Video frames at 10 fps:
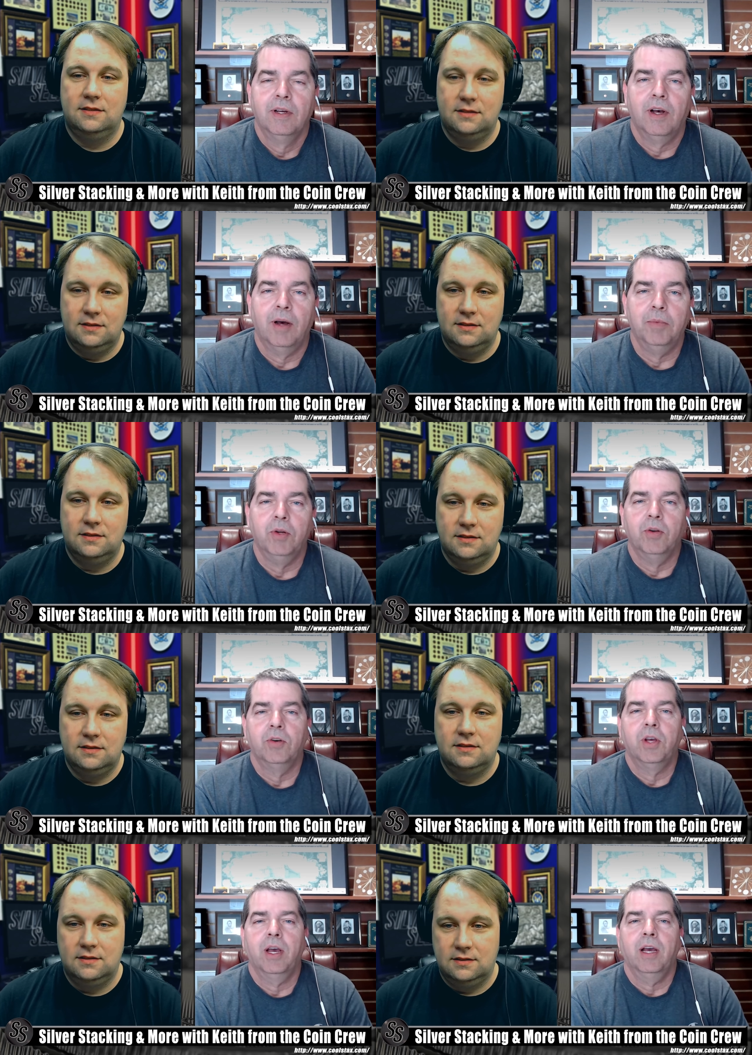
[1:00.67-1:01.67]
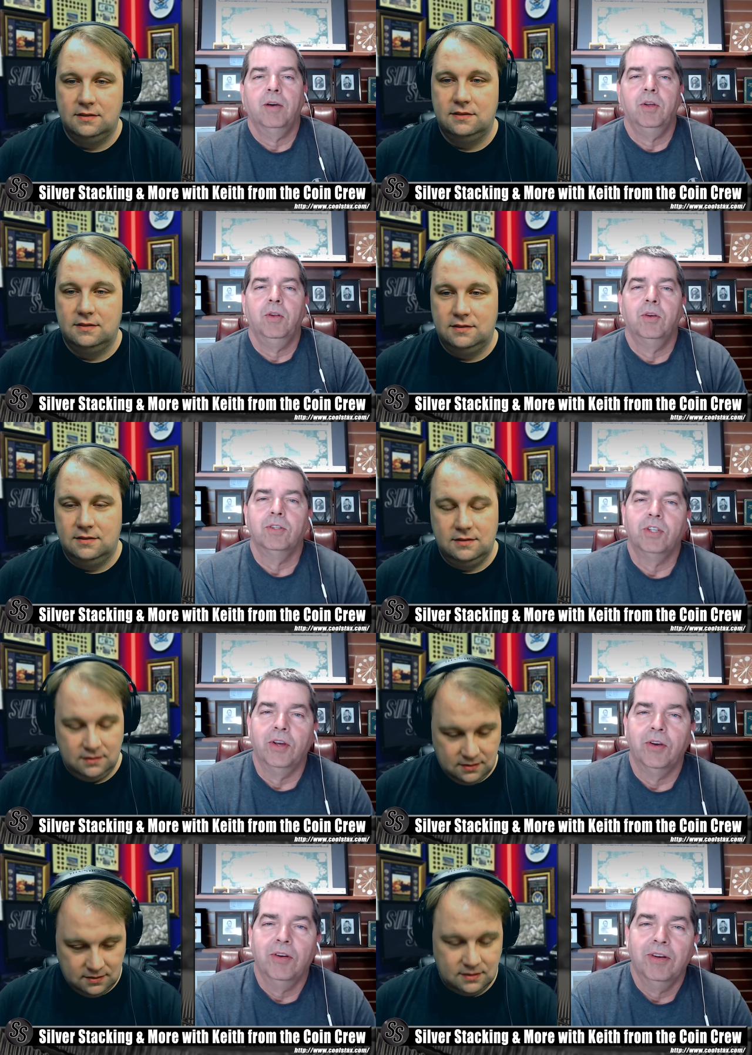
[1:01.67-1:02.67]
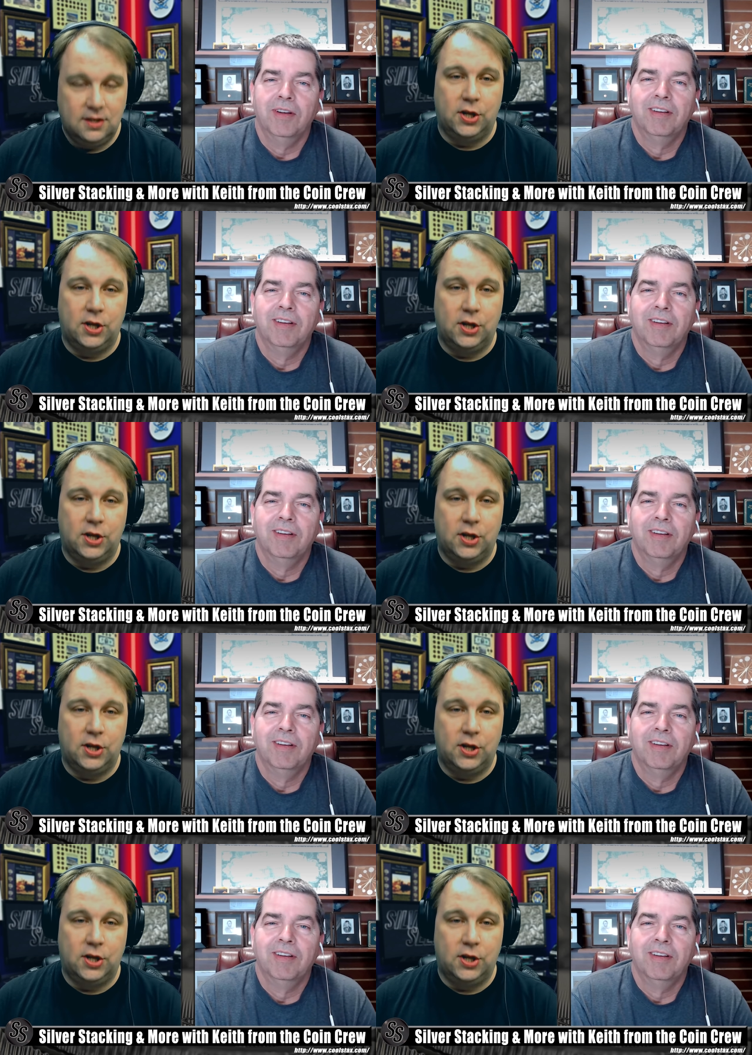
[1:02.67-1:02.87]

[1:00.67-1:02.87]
Speaker 1: I'm doing okay. How are you doing, Seeker?